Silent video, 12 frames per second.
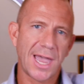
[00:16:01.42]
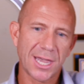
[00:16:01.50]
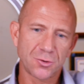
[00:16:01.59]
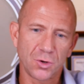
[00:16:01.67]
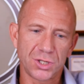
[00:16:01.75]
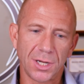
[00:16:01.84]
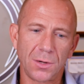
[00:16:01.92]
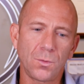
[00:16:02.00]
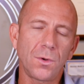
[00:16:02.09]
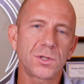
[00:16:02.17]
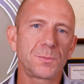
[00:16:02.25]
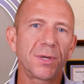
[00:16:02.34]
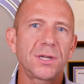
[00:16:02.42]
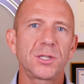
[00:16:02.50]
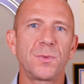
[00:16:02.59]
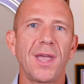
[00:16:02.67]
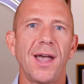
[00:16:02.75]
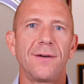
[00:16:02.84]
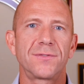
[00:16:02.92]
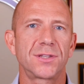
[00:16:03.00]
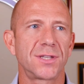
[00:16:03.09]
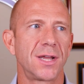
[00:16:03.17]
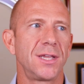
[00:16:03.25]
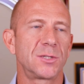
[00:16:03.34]
estrogen. Well, it's because we have
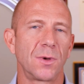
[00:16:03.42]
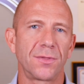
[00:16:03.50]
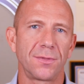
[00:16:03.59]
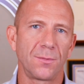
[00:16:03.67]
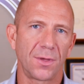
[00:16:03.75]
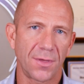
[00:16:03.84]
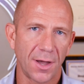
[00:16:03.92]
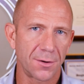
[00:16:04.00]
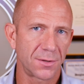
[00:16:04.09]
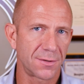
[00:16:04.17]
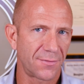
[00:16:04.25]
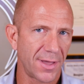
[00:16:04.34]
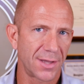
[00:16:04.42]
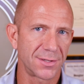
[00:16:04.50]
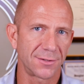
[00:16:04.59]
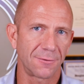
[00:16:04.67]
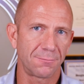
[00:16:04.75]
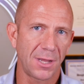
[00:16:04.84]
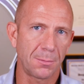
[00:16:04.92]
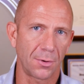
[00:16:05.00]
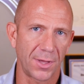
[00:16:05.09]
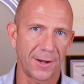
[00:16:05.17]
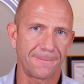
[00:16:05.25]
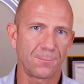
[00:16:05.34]
studies with, with hundreds of thousands of people
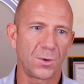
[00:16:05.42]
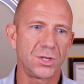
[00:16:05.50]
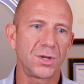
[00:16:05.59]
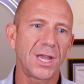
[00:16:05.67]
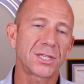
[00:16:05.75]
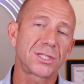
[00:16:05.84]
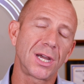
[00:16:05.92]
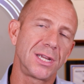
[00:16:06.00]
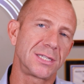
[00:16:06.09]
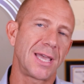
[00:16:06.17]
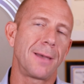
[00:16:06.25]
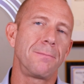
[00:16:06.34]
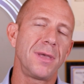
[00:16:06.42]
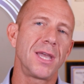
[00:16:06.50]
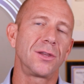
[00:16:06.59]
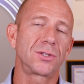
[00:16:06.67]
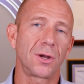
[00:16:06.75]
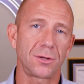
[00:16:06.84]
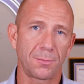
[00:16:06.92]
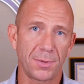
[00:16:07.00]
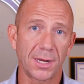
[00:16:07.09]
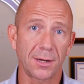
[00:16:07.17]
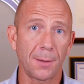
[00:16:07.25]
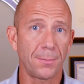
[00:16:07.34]
in it. When you get studies that big, you start to
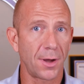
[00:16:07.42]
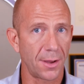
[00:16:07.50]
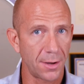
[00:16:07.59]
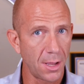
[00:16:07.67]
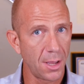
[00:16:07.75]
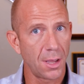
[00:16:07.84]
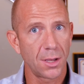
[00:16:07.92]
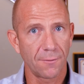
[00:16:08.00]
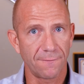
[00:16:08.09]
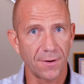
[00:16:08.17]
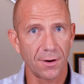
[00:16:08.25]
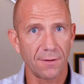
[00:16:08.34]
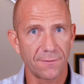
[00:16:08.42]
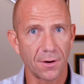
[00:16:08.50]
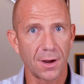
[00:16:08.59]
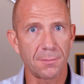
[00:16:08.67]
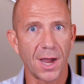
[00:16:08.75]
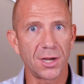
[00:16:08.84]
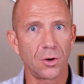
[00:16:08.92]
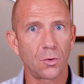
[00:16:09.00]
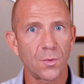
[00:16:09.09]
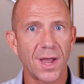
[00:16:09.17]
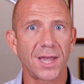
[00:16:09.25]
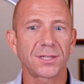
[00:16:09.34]
pick up on very, very minute
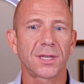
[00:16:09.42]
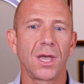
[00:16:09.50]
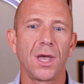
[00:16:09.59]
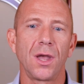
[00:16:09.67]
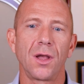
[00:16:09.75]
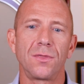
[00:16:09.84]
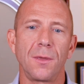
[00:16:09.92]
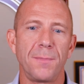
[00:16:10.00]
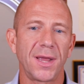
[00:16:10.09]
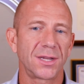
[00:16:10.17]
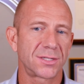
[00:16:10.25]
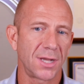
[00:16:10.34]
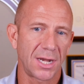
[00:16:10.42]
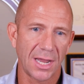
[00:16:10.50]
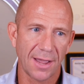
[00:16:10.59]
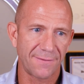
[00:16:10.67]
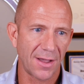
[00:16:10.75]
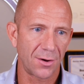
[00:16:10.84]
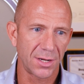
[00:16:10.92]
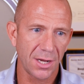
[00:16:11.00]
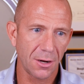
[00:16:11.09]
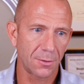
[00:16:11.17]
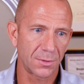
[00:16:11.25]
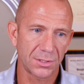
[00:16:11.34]
risk. The biggest study I found
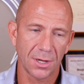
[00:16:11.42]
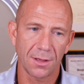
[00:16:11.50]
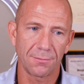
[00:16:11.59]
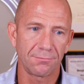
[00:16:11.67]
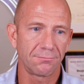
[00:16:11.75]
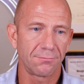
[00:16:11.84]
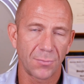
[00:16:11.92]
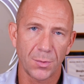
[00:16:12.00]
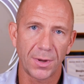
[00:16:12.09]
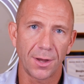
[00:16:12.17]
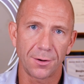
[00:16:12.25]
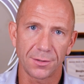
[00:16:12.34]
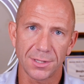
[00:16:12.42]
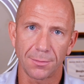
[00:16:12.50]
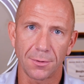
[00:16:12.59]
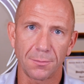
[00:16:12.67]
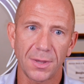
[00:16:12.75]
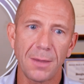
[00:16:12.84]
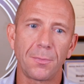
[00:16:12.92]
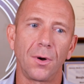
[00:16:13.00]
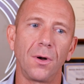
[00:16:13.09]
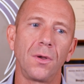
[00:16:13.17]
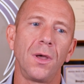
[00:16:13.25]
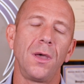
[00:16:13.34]
here was on 300 something
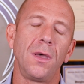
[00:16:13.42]
people.